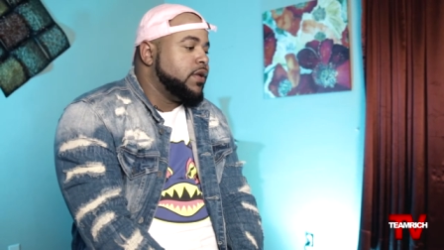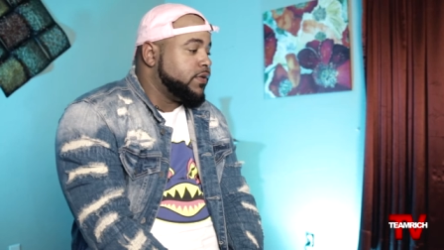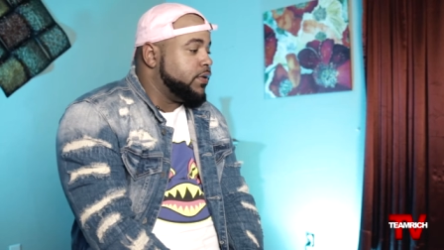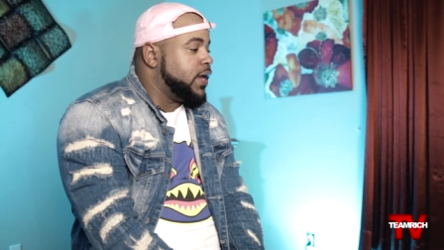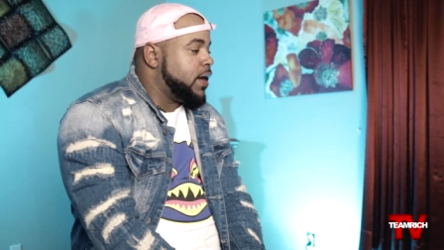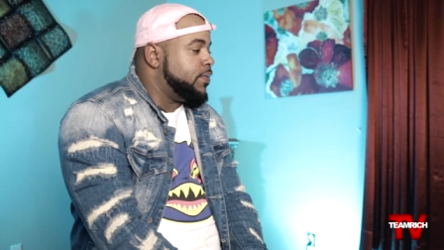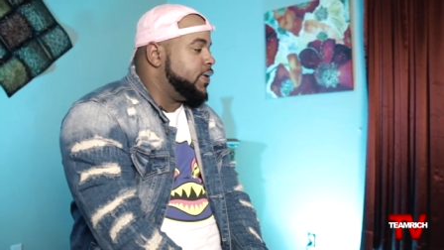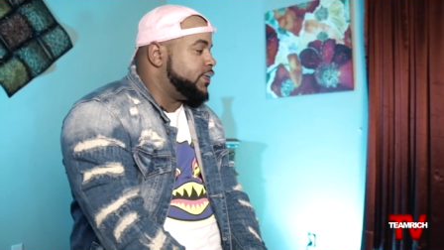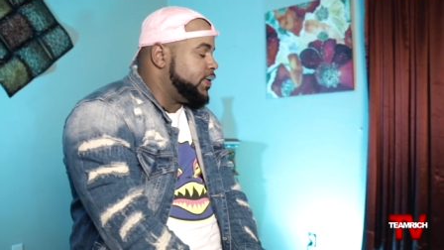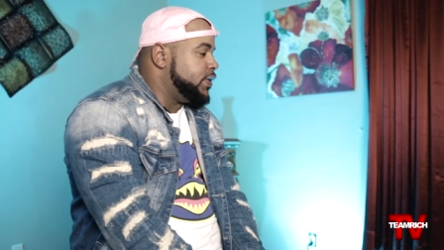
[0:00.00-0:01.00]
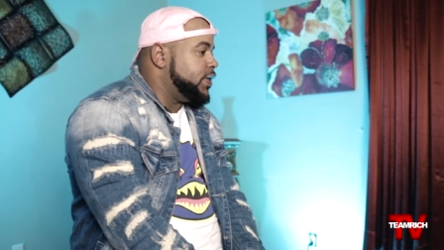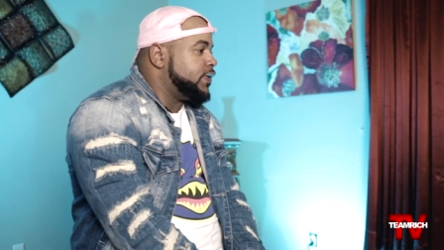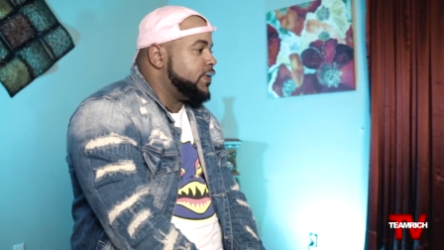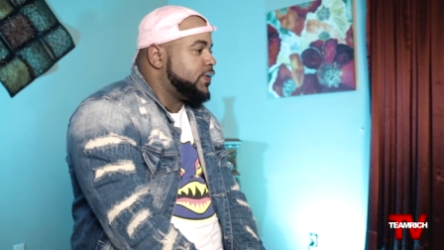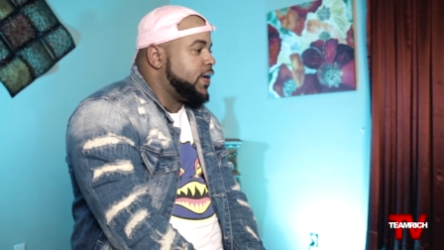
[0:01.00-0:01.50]
So yeah, I was singing at
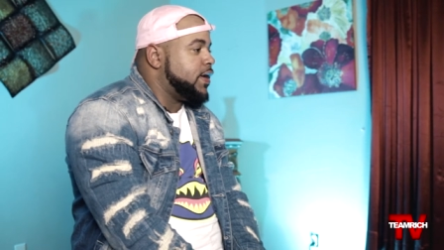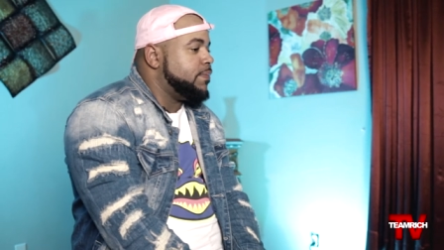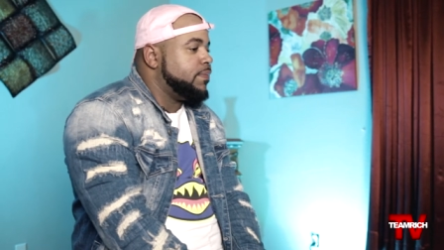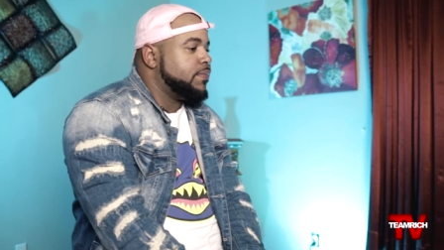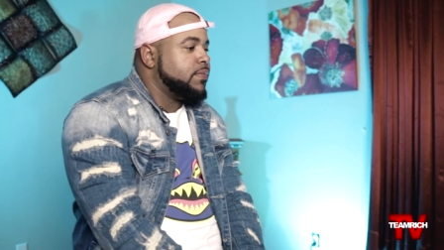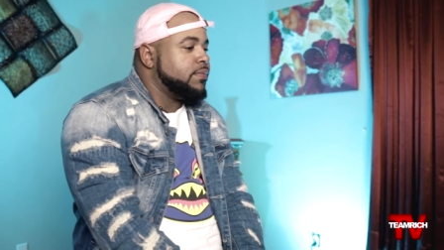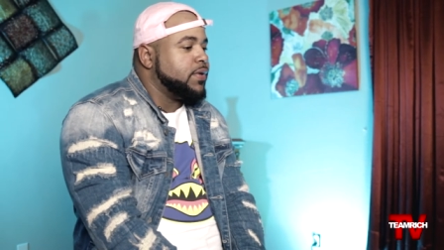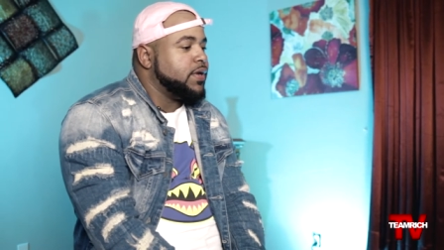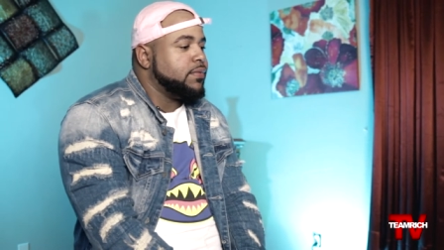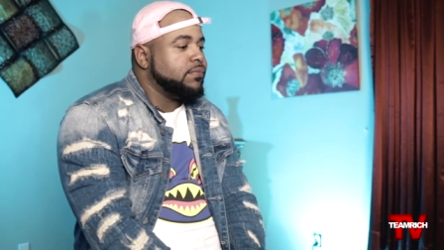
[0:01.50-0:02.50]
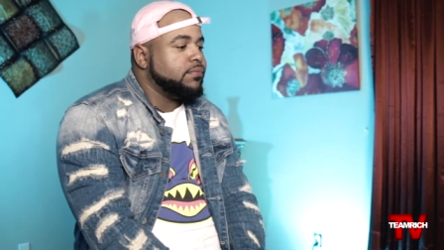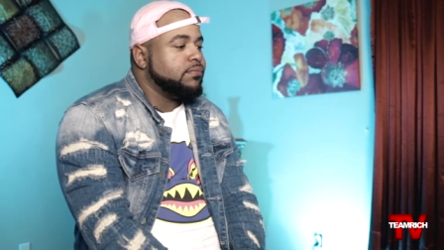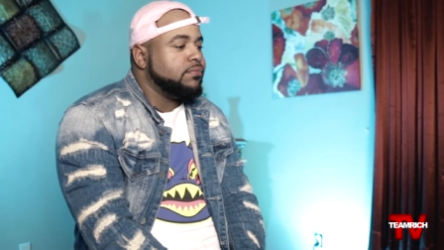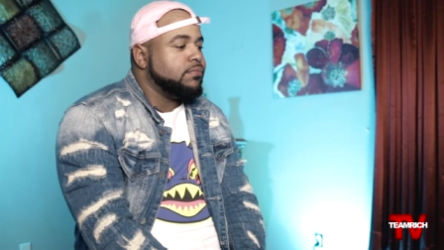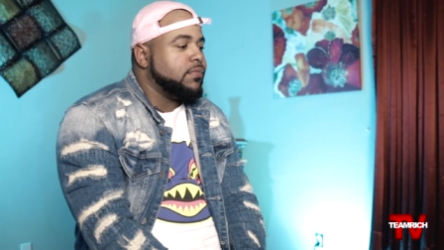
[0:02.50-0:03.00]
that time, but
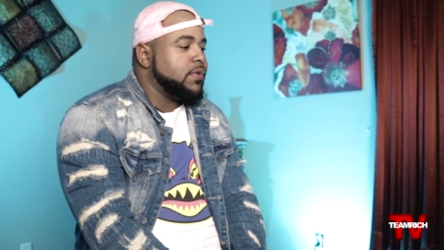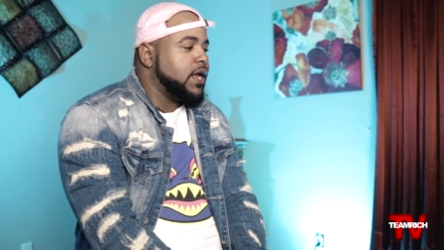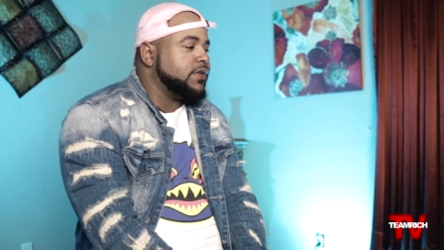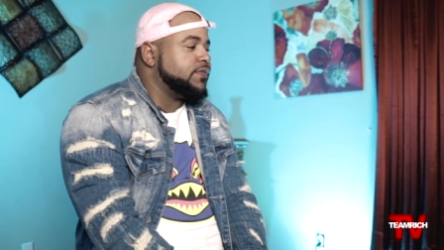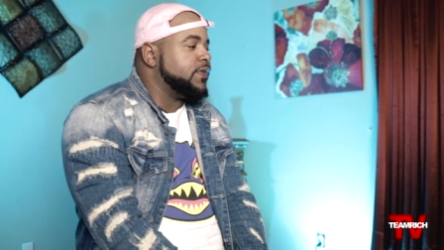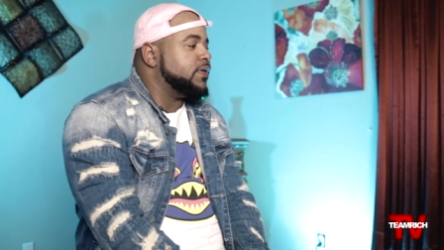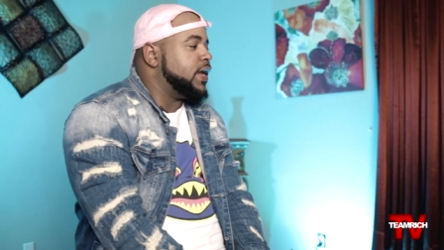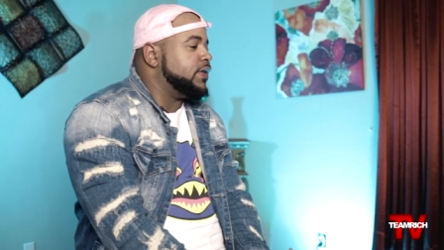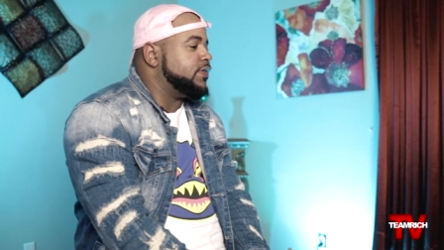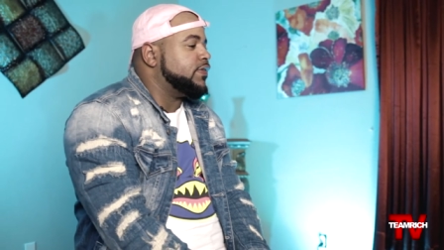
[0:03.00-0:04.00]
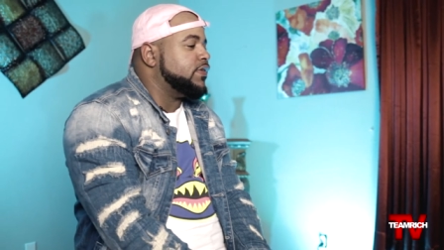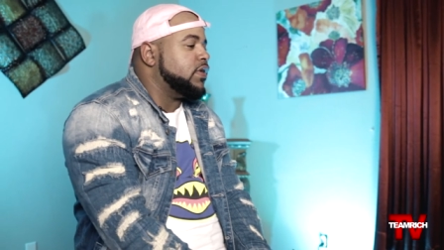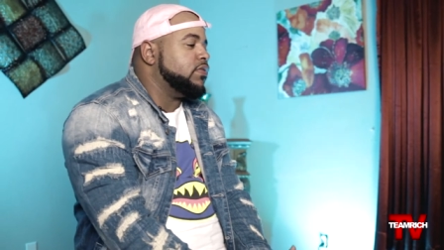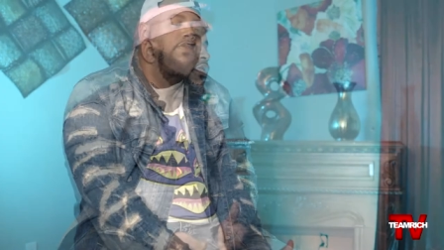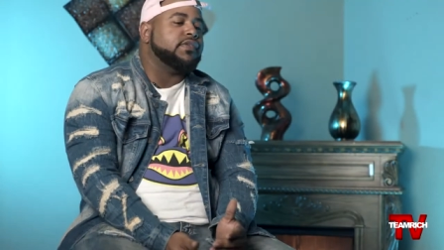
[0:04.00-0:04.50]
I just felt like just, you
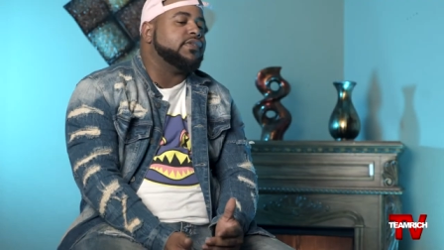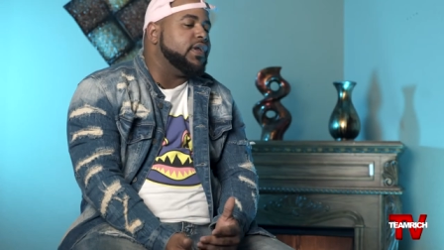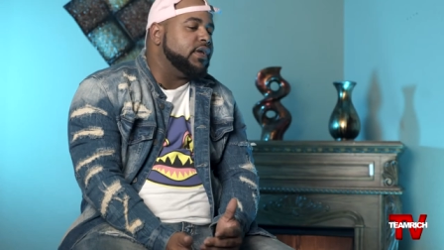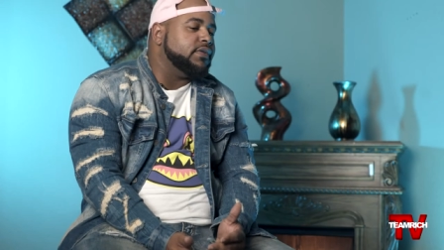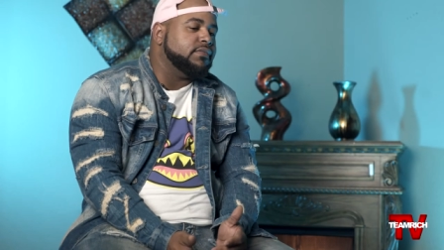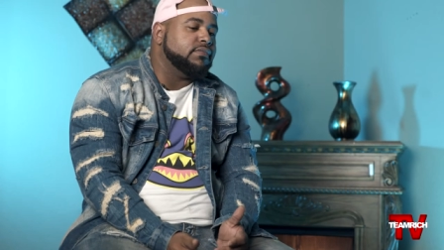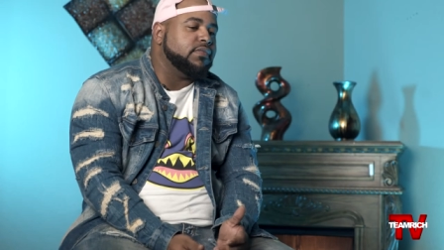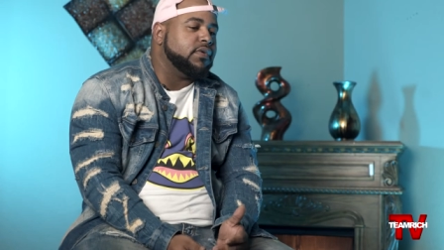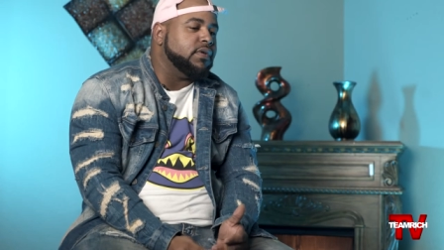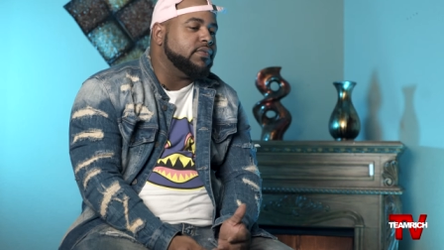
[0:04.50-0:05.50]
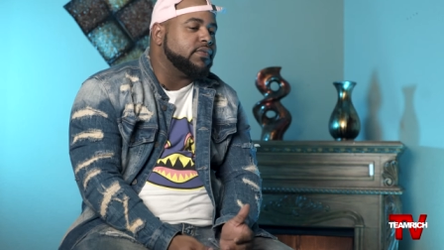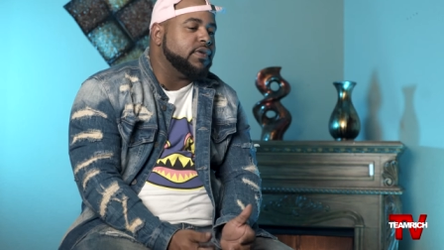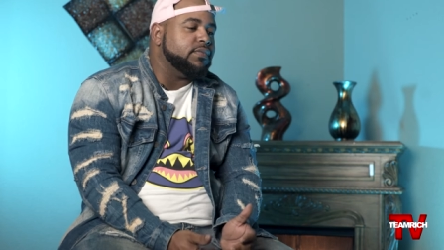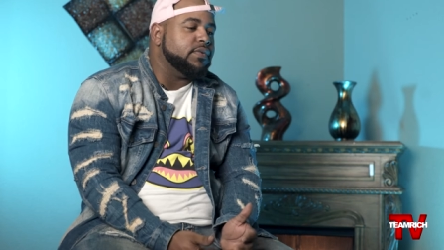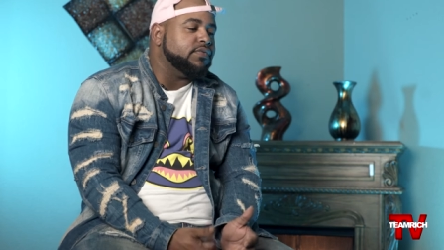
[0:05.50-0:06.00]
know, just singing, it was,
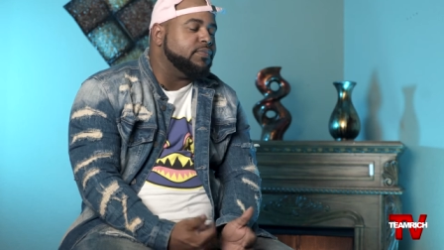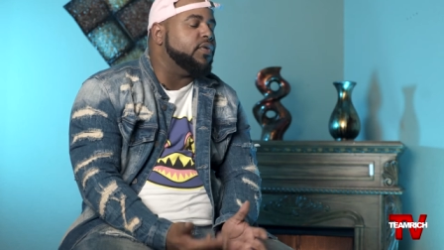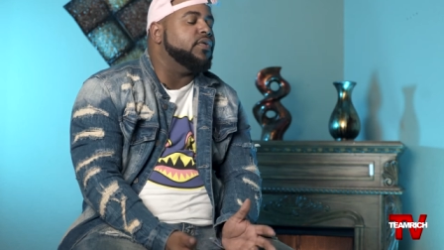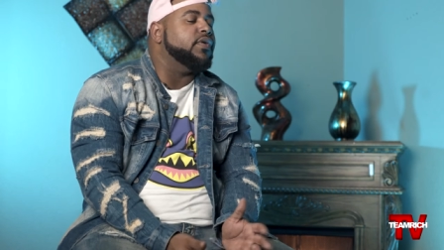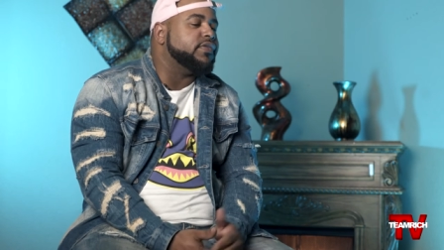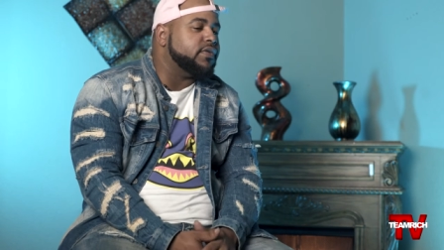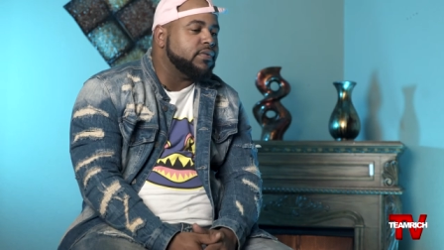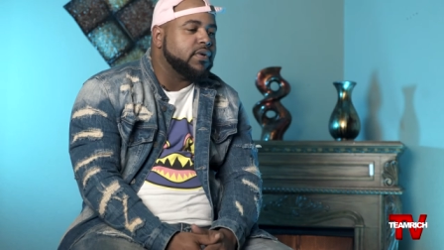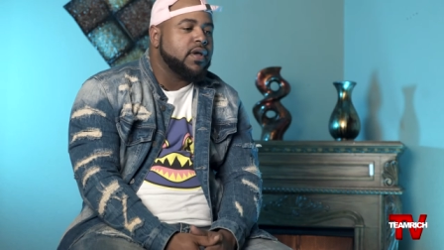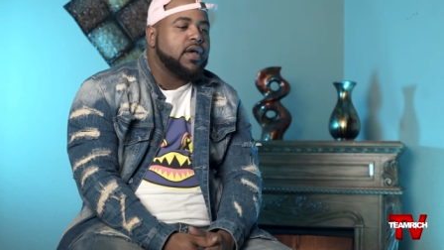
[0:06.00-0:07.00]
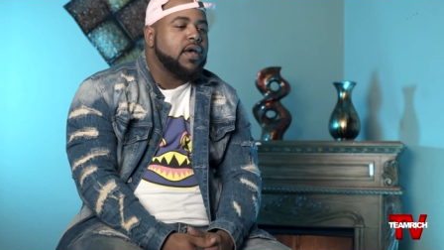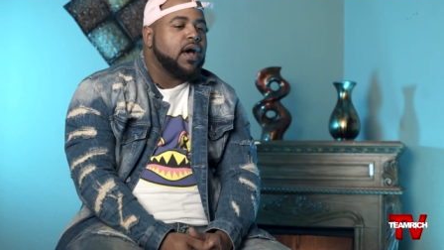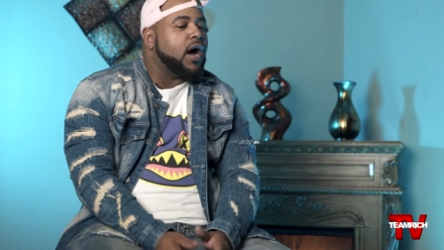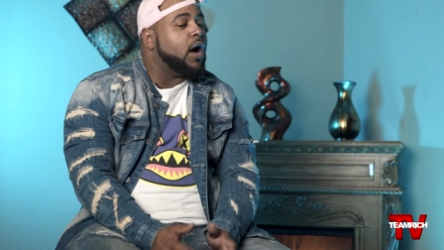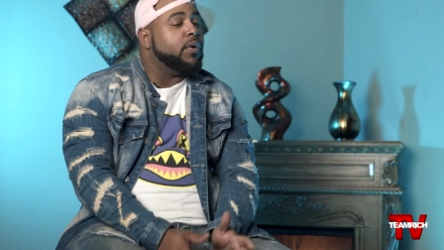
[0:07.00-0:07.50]
it was boring. So
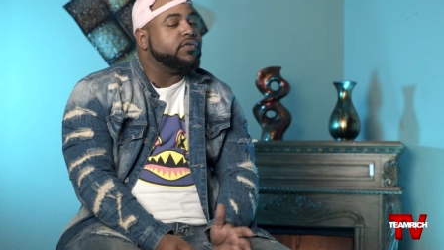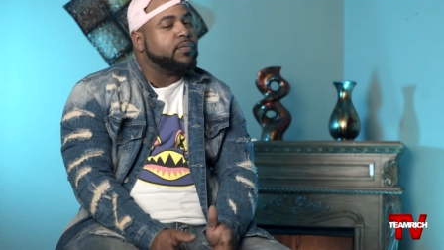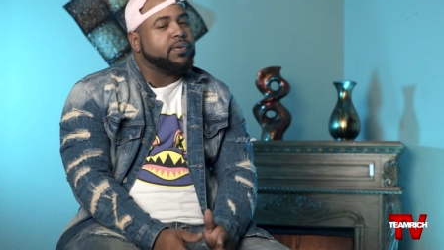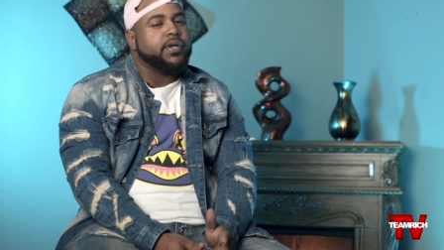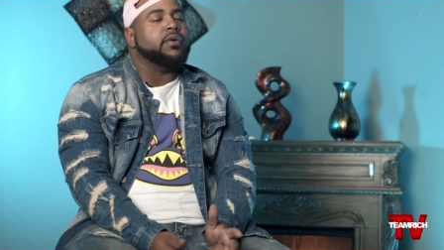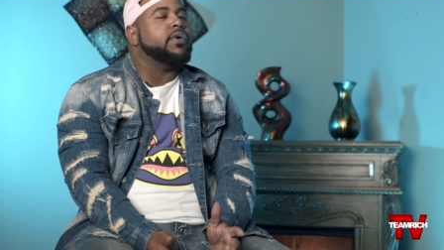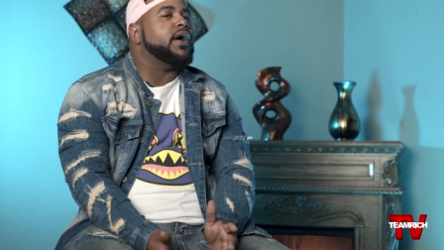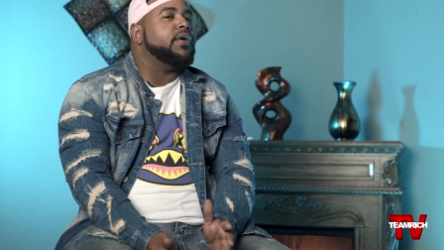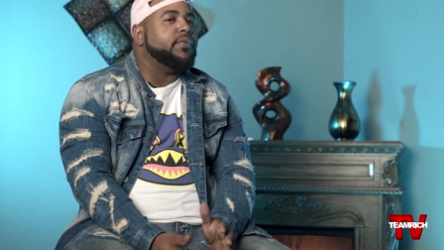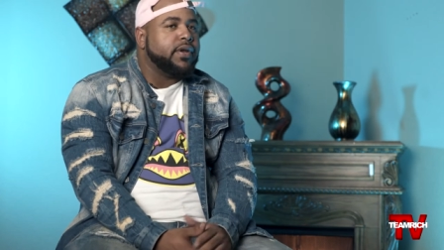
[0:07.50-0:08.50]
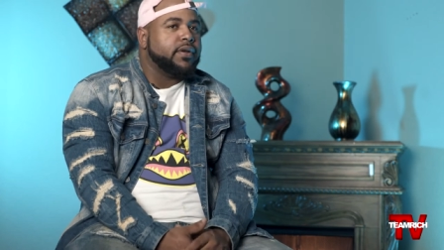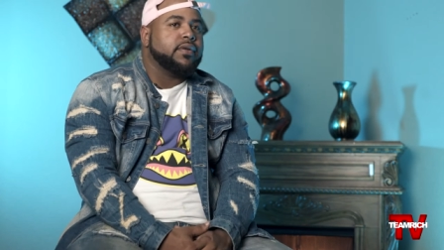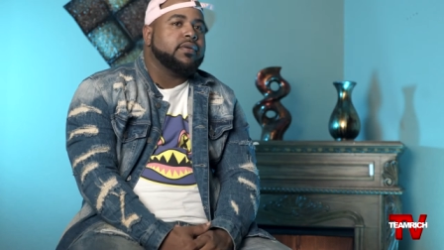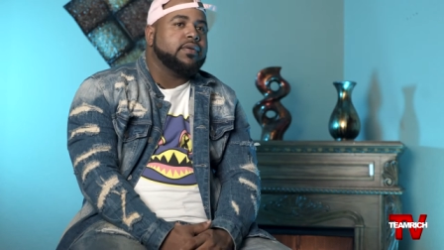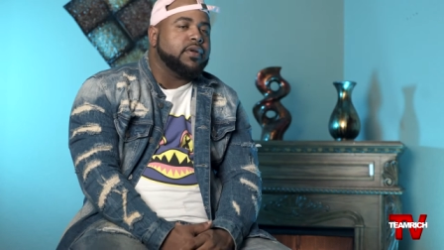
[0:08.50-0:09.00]
I always would play around with it,
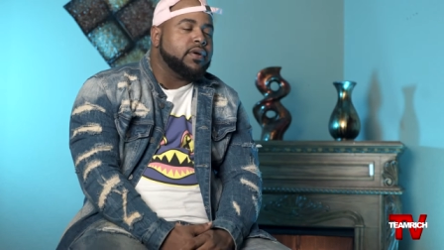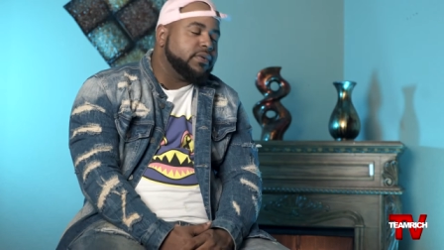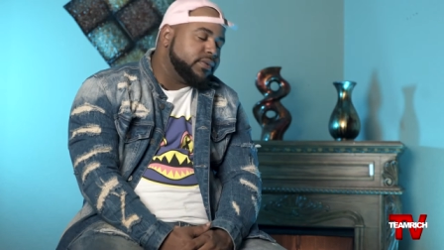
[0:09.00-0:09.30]
you know.